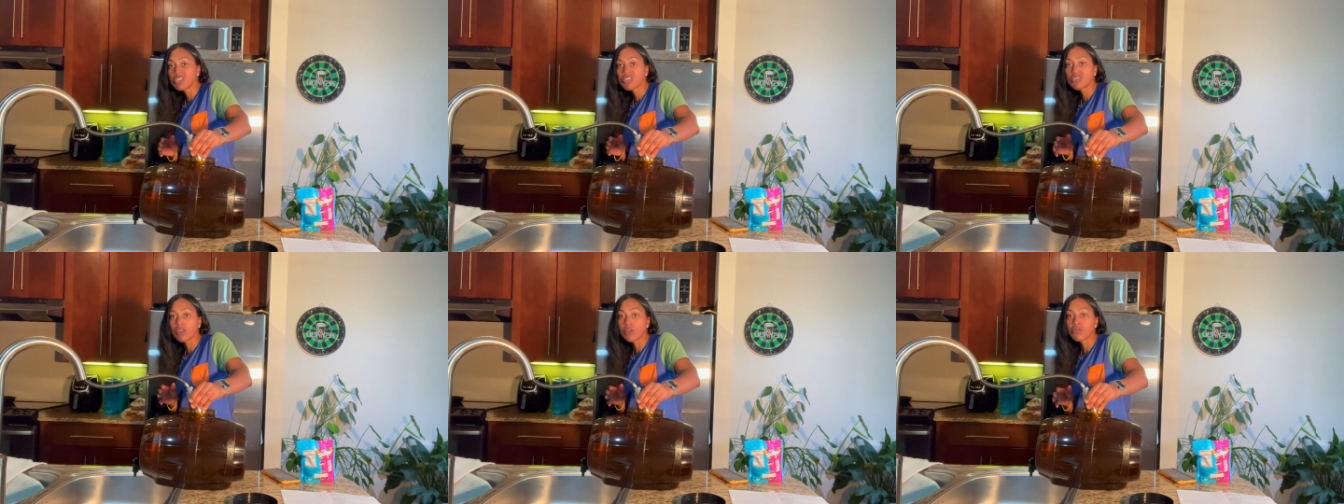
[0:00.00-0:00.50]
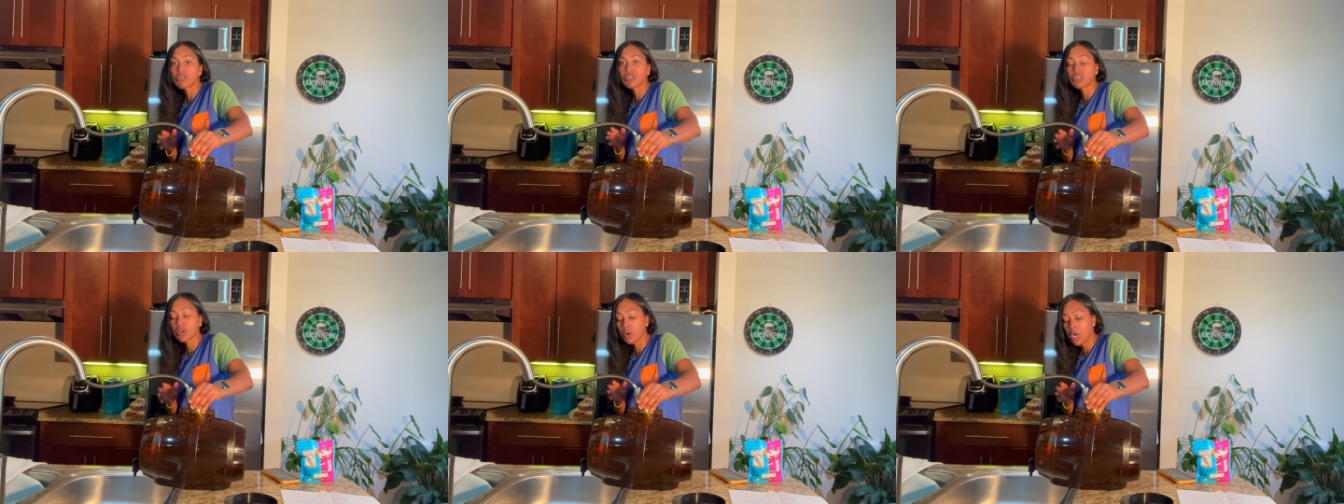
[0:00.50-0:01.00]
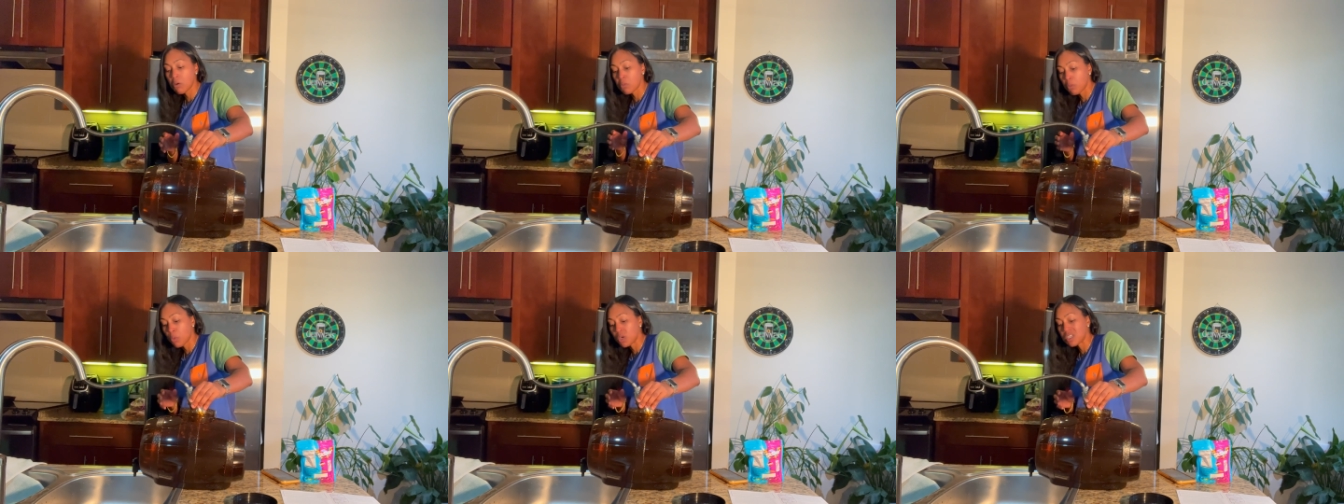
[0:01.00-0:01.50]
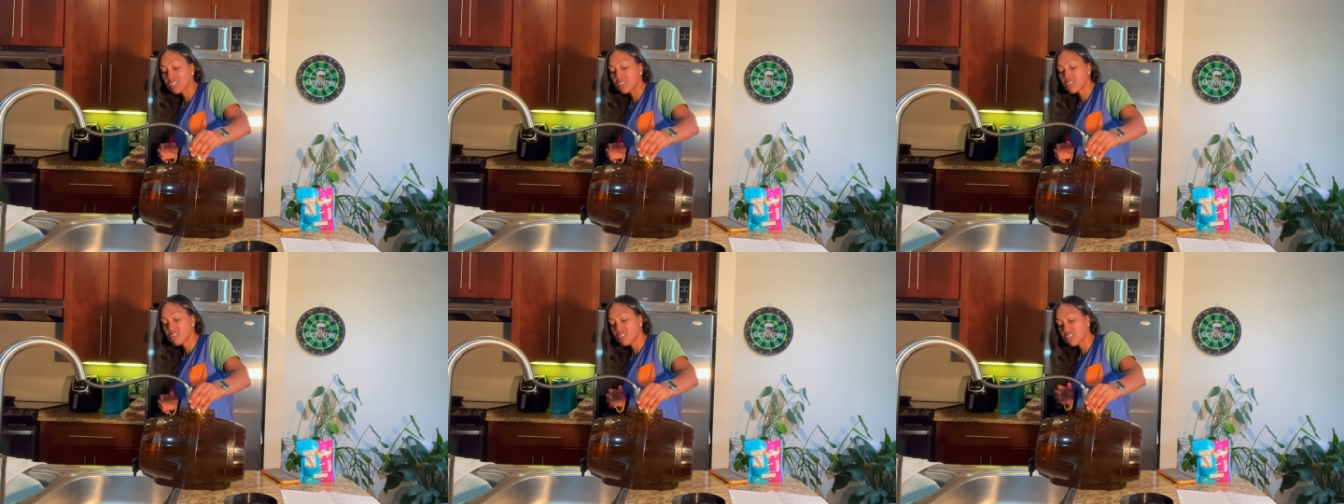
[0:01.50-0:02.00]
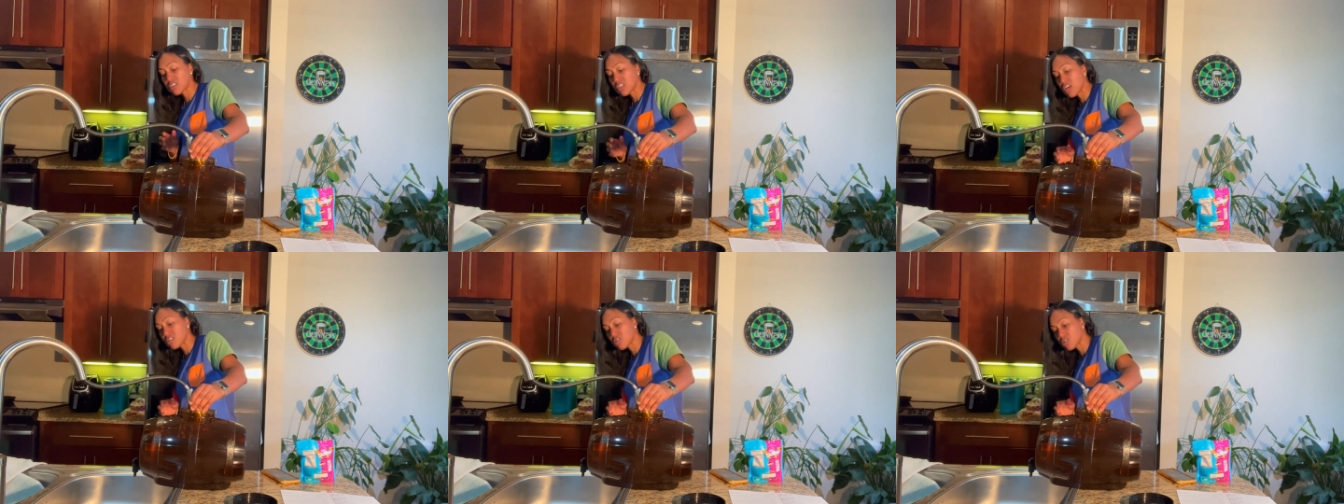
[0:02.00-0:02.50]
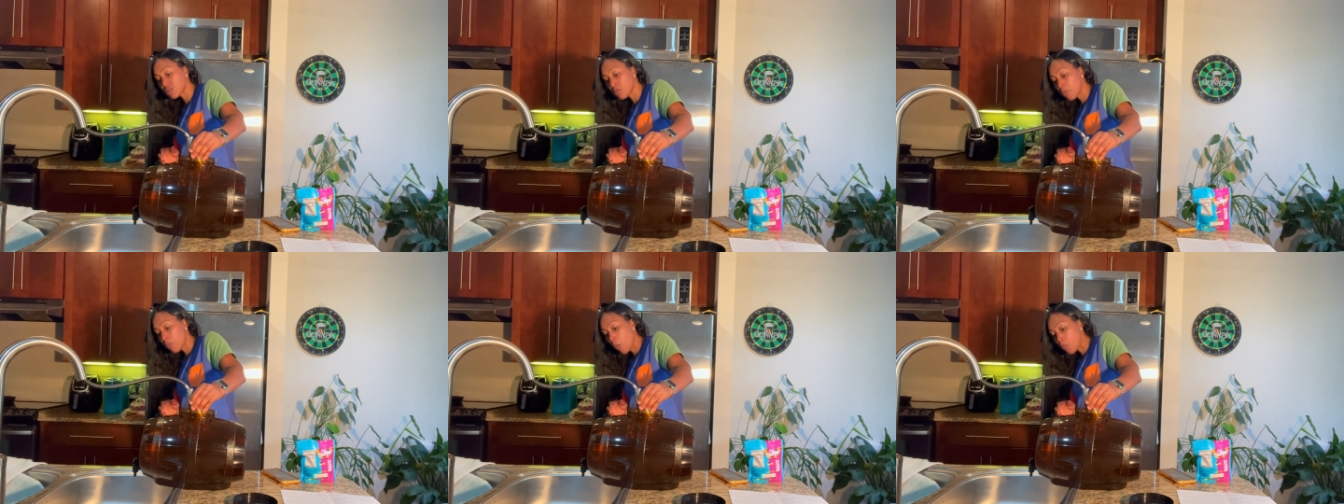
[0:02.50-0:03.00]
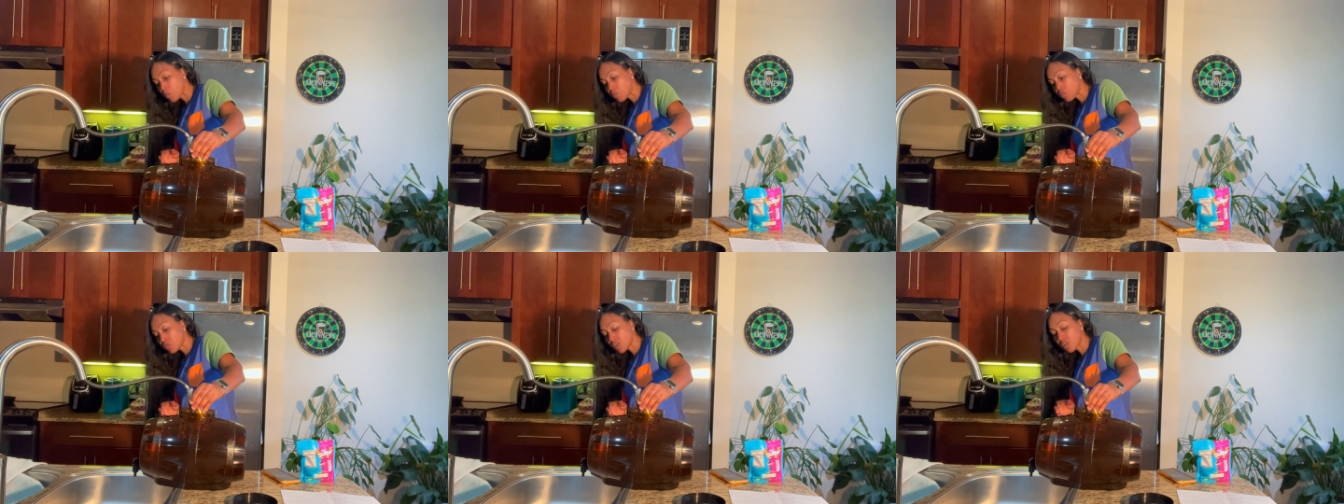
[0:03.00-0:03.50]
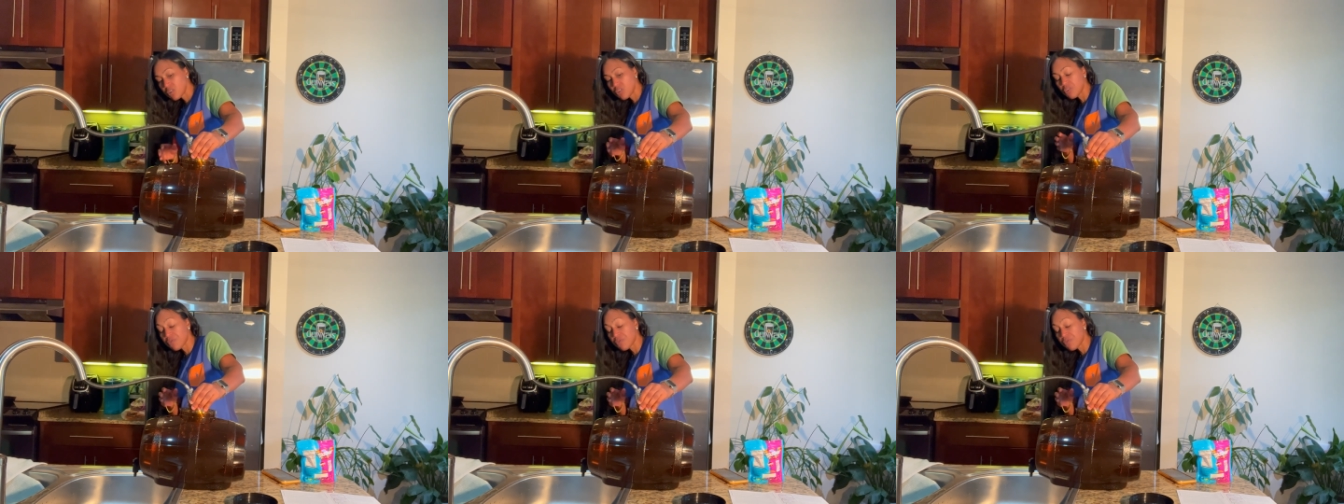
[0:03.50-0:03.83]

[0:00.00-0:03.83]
just goes to show how important it is to test your